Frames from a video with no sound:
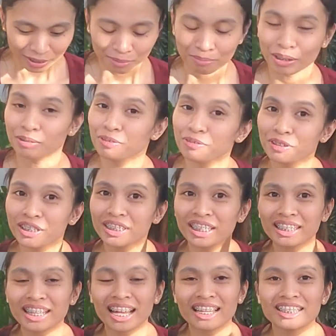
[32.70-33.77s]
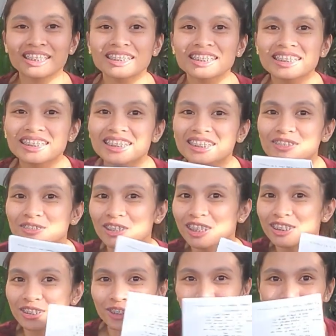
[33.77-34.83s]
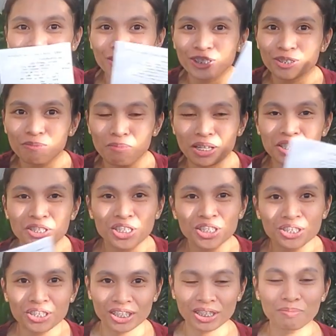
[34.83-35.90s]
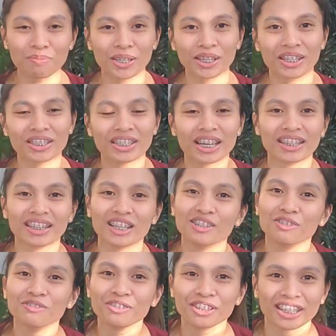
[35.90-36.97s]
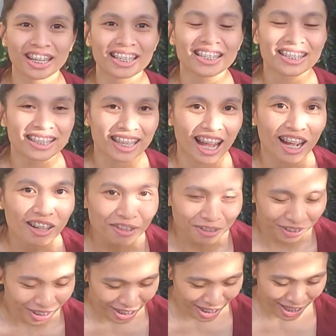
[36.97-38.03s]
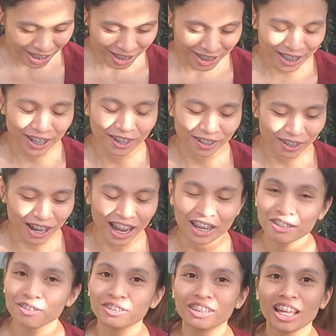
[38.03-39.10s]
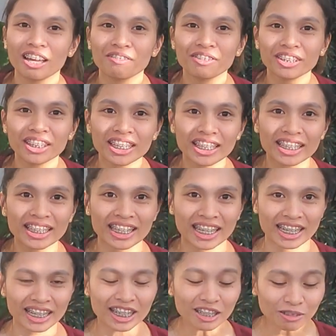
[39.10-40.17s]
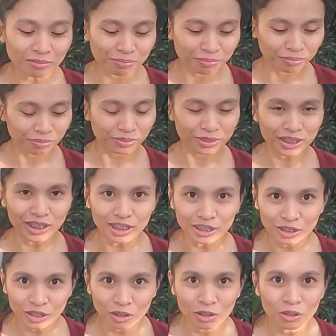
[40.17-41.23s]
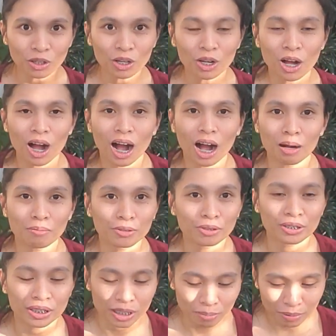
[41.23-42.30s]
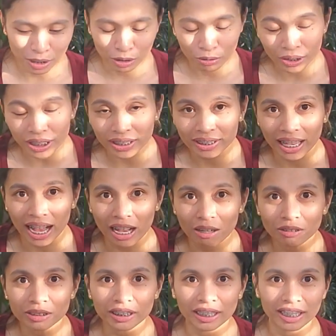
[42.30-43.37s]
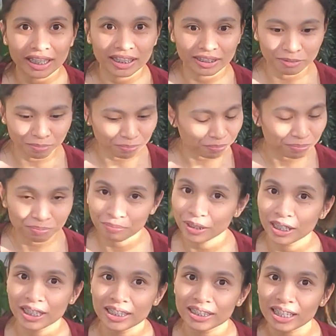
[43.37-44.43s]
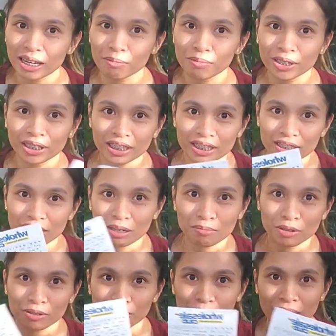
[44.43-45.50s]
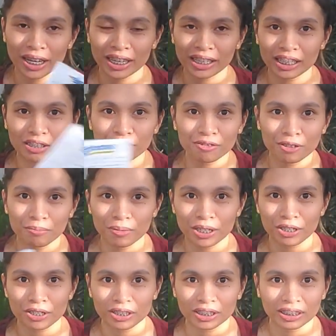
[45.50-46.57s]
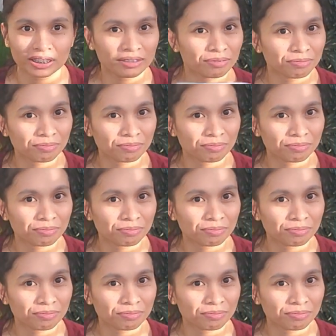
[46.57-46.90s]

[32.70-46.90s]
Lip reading: but before that, I just want to show you my cheat sheet because I tend to forget stuff. So I wrote everything in here. So you'll see me looking down, and because I'm reading some of my information